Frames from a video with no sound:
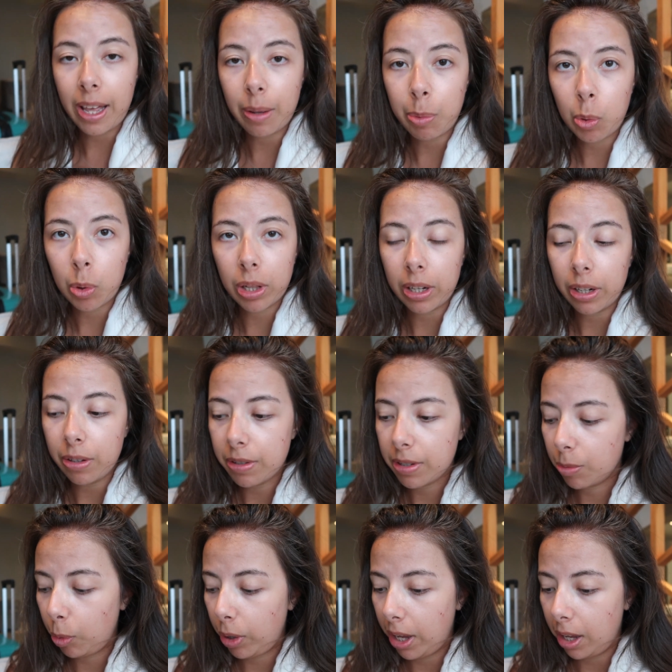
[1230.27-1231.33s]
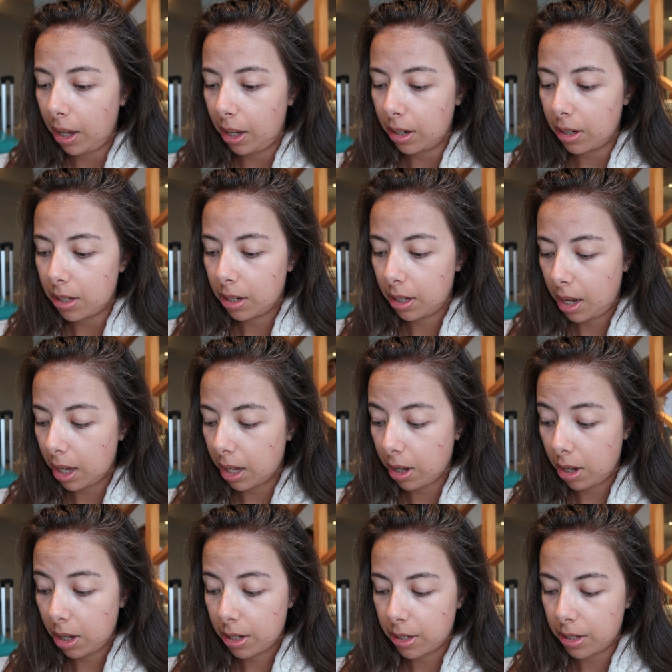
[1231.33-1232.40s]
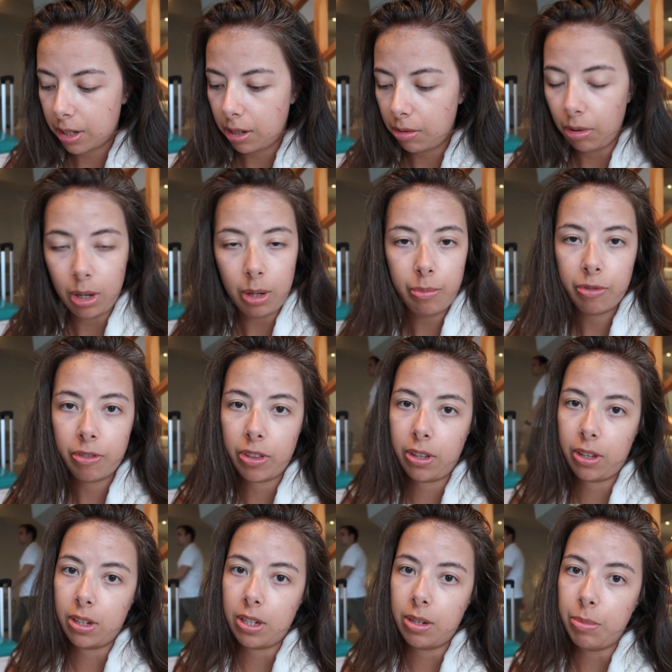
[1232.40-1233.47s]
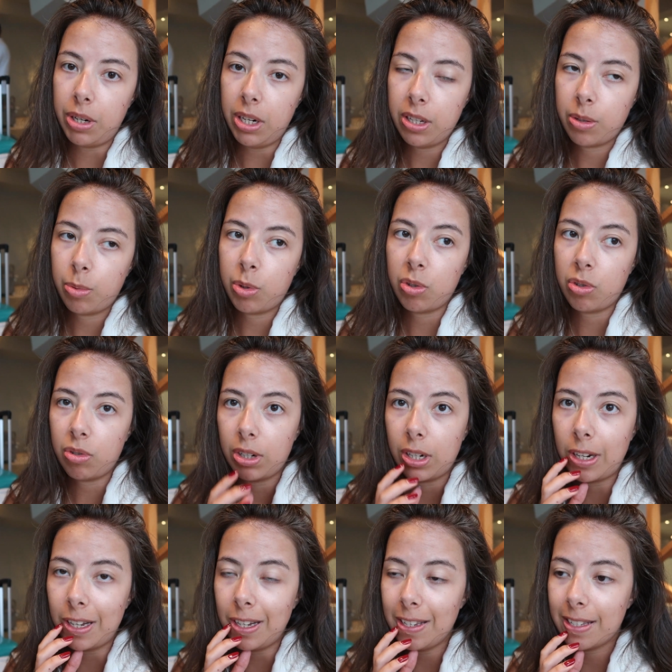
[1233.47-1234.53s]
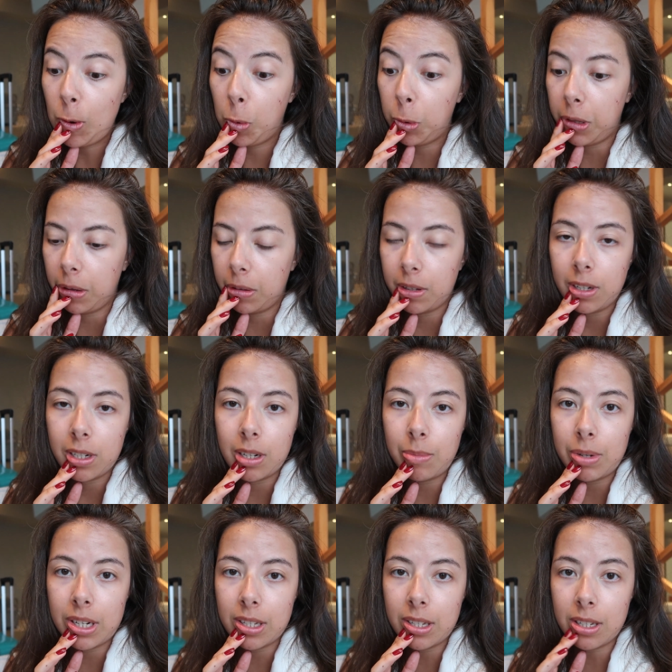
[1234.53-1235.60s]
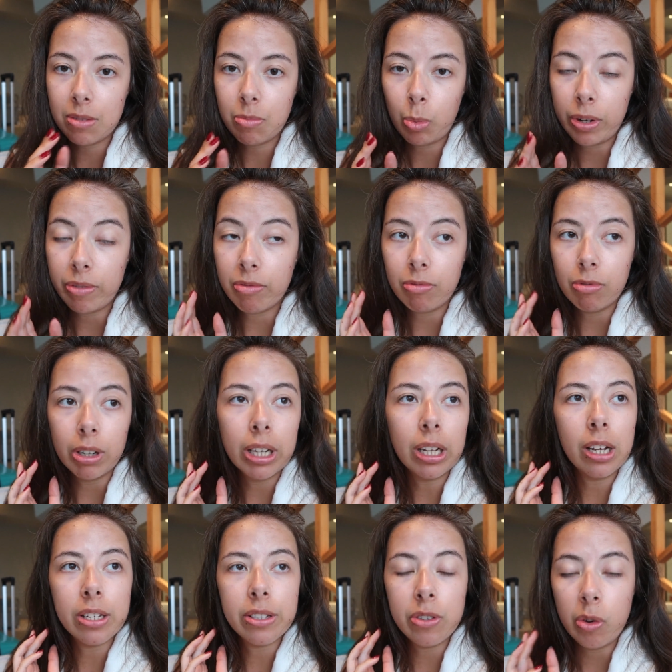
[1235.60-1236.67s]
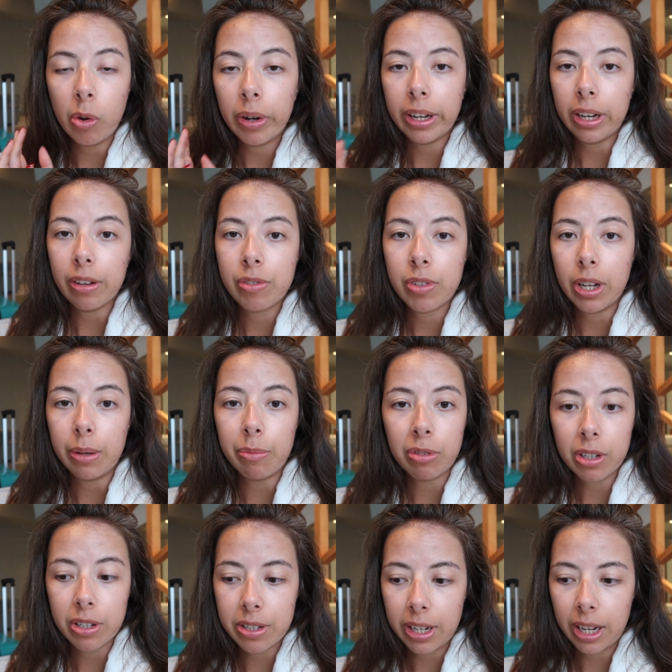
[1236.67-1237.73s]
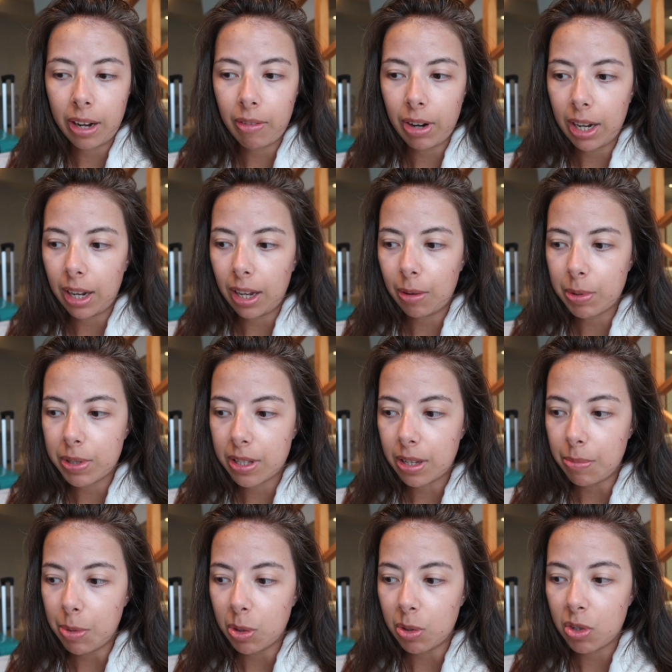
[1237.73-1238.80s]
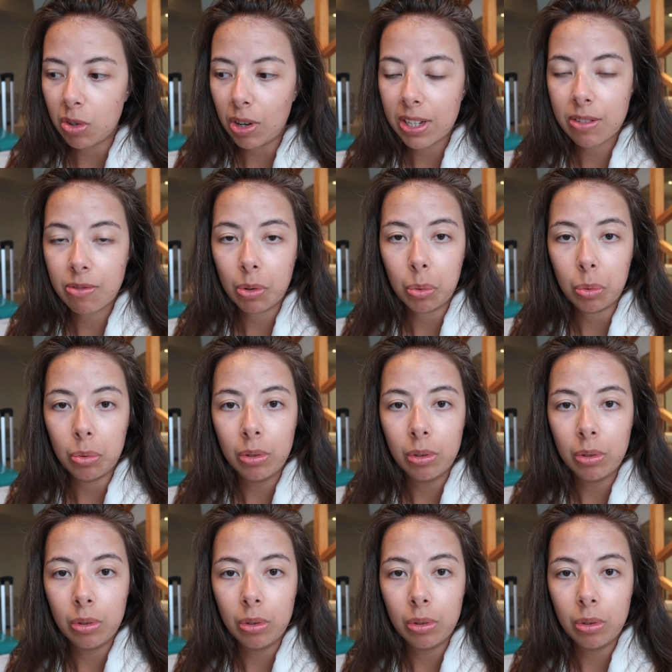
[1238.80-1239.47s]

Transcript: airport clothes. We had a courtesy room for 30 minutes, which was really nice. Although 30 minutes is, we realised, not enough time for us to get ready. It was the most stressful